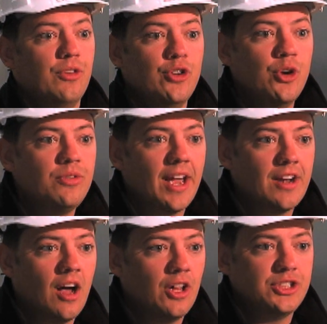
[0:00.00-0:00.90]
with new
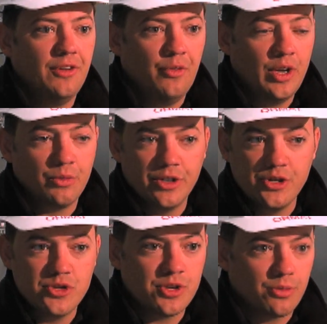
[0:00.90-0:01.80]
technology, if we could
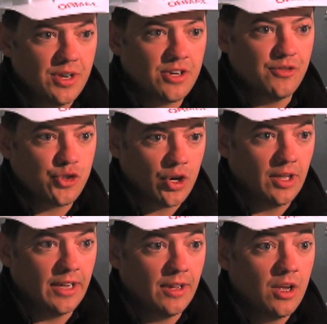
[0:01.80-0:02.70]
reduce the risk of
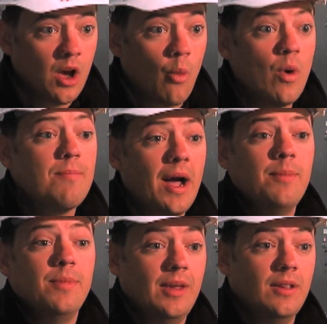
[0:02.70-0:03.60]
drilling, we
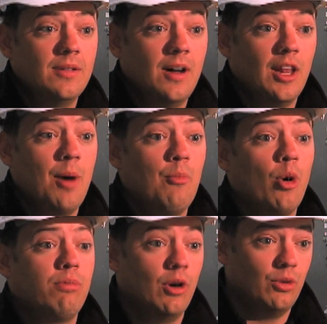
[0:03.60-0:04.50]
might be a lot
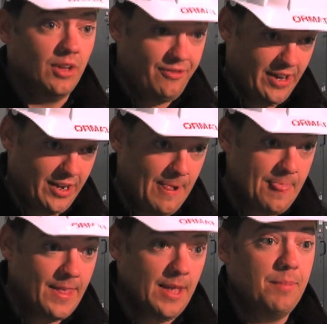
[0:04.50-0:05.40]
more prolific
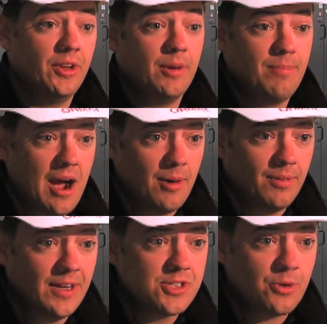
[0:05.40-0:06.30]
in building power
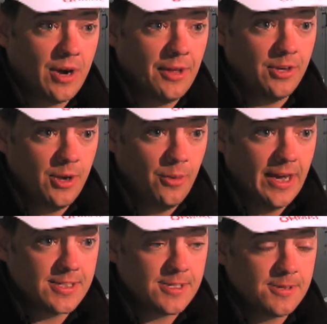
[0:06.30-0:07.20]
plants throughout the
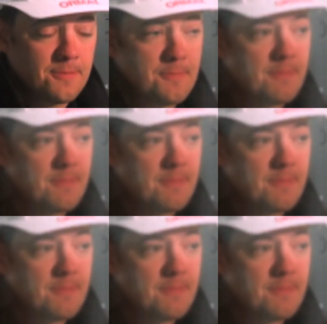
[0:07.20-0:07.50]
US.